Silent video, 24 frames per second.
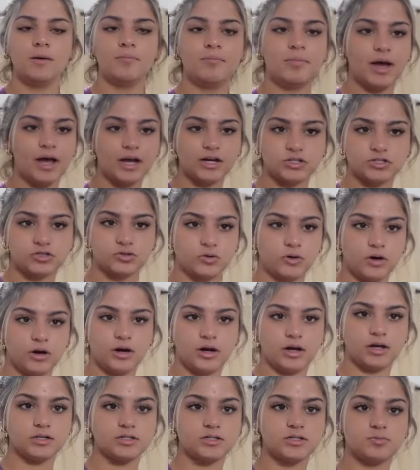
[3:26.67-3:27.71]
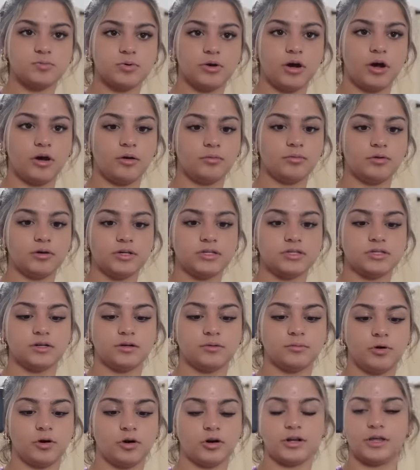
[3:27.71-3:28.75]
back squats, probably
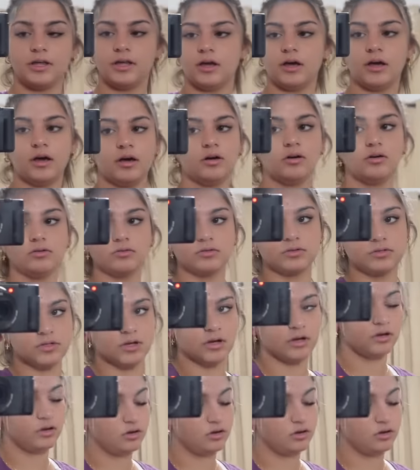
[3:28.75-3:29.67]
some RDLs,